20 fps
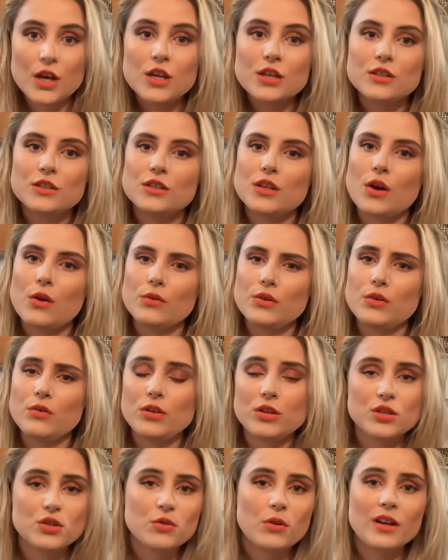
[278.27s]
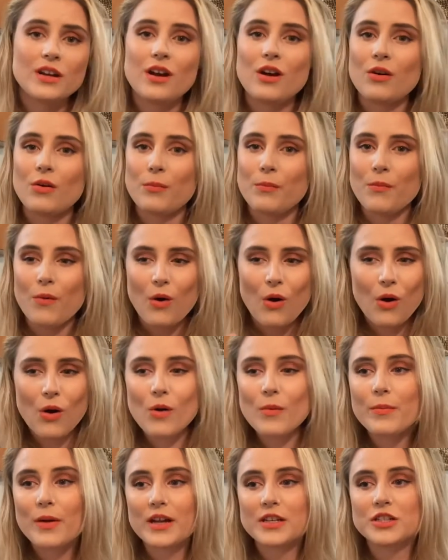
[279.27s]
So you can join a
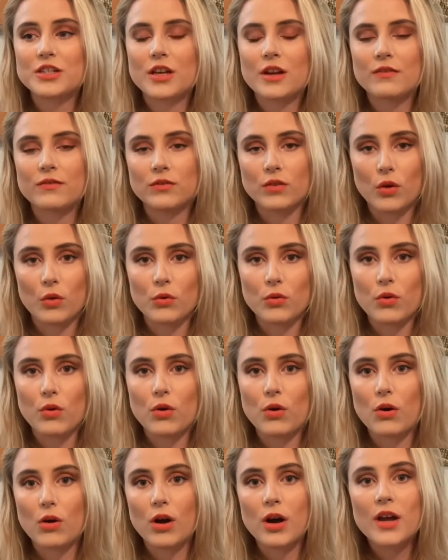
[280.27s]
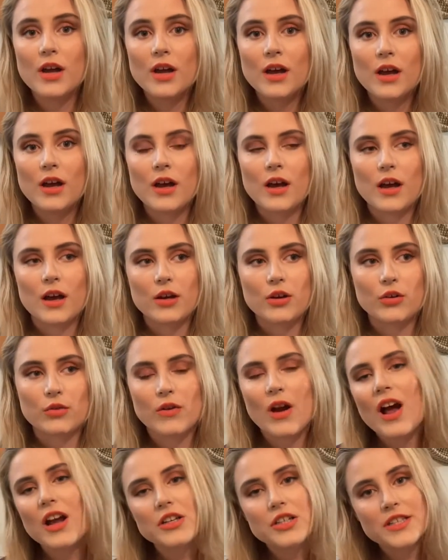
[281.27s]
whole bunch of local
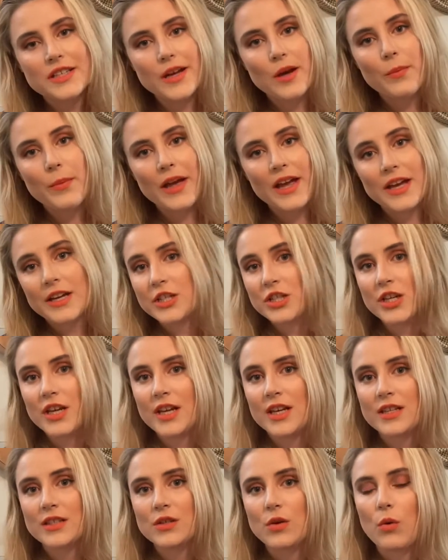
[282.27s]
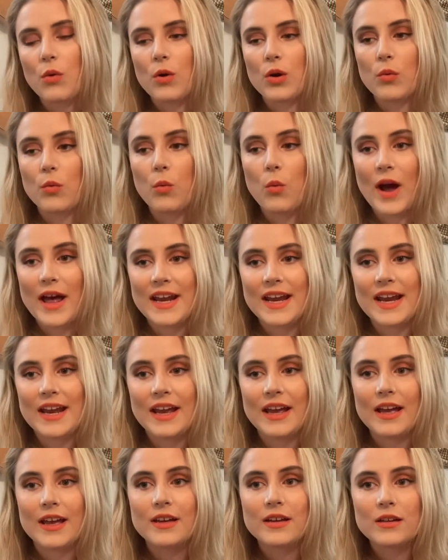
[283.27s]
garage sale pages or
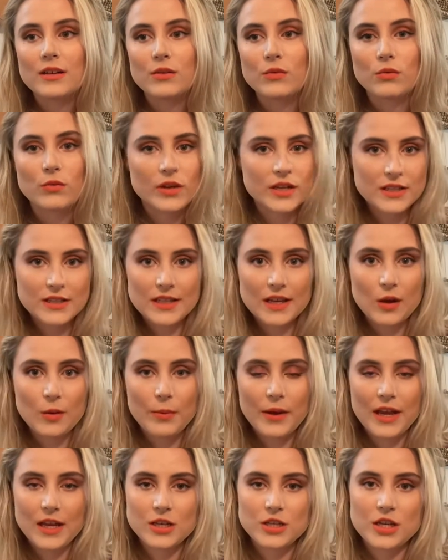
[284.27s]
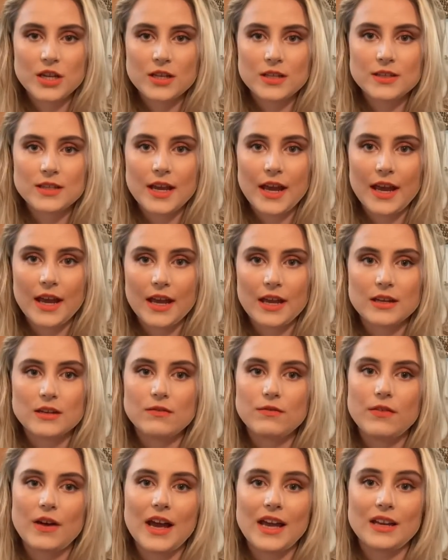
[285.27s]
wedding resale pages and
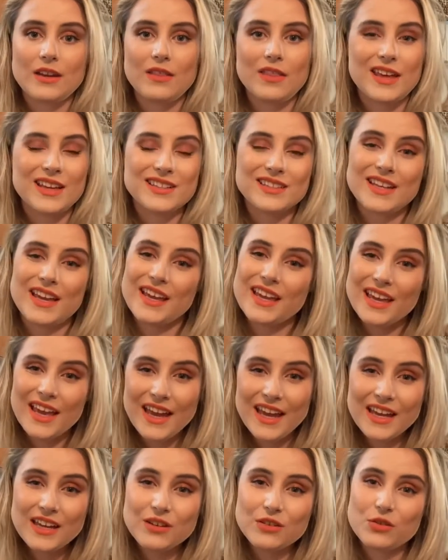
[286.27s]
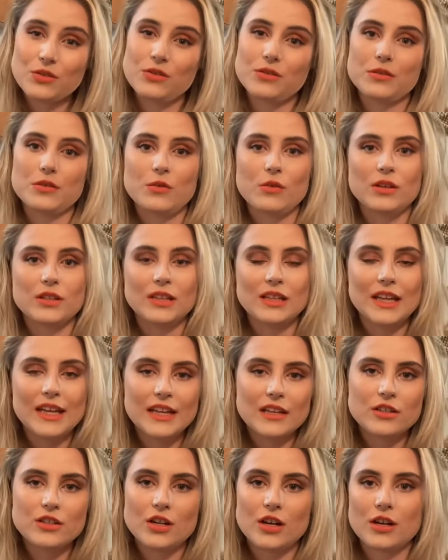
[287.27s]
find things like candles or
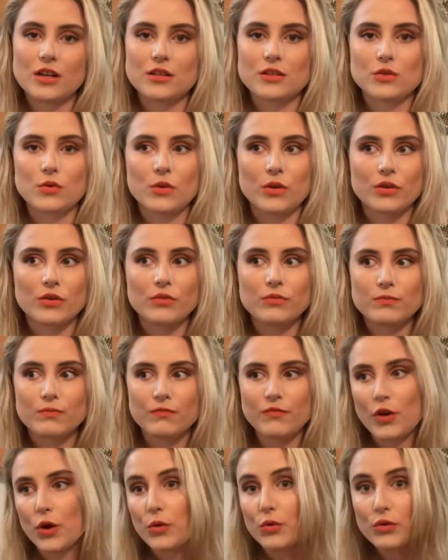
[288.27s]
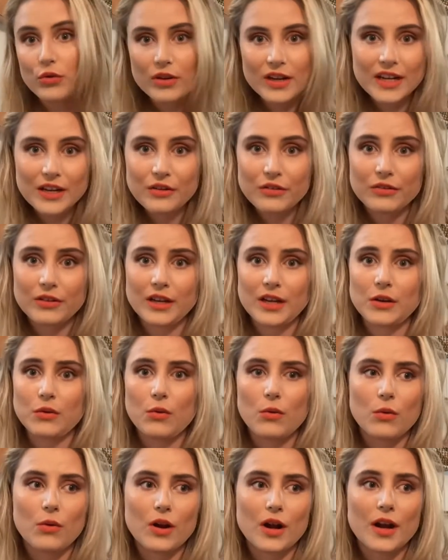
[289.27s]
lanterns or faux greenery
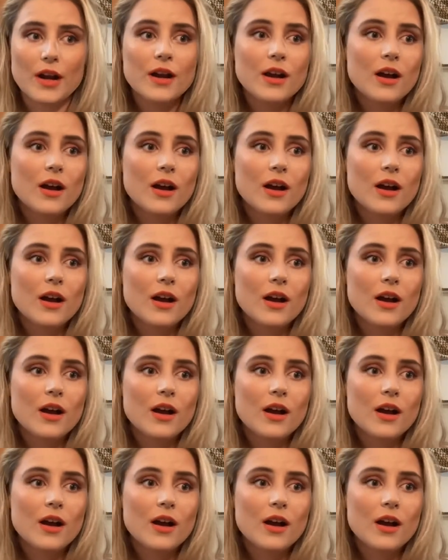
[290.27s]
or